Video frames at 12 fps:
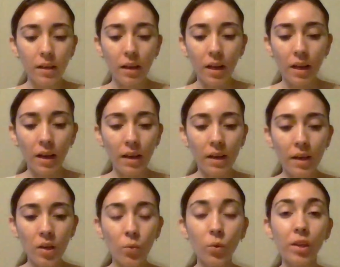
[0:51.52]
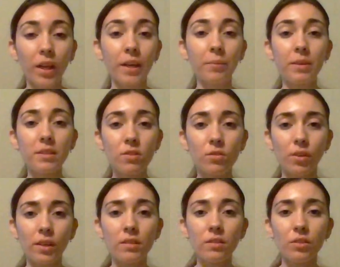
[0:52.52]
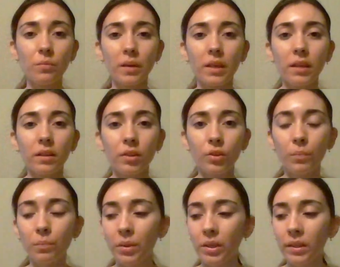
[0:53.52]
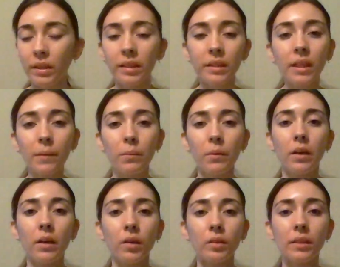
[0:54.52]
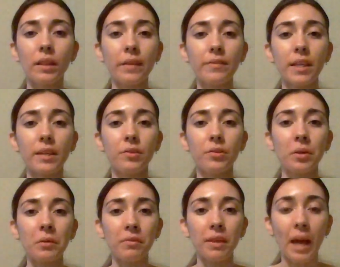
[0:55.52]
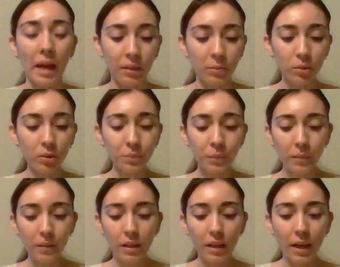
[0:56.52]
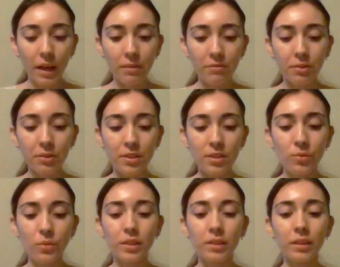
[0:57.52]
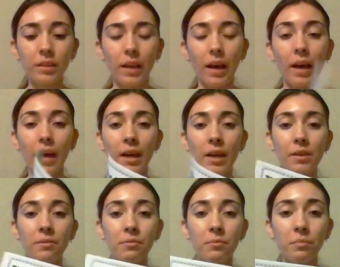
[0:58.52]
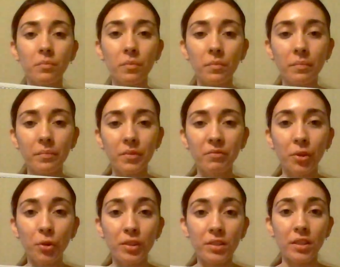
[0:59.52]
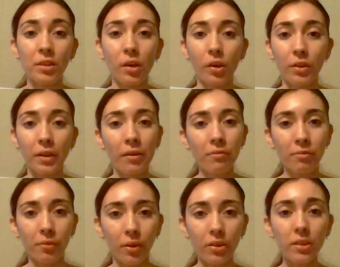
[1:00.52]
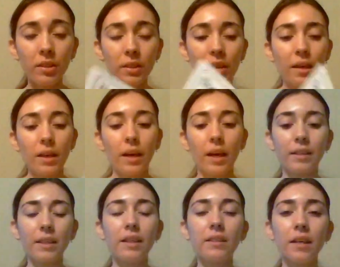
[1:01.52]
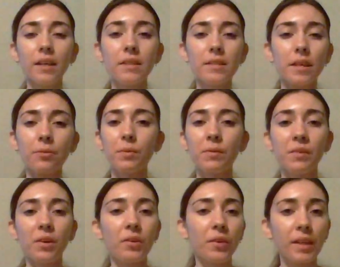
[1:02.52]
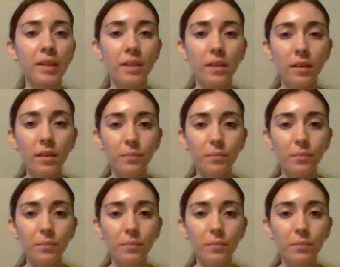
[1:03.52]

I would like my students to make a little booklet about the life cycle of an animal. And for this one, I'm focusing on a frog. And the idea is that we've already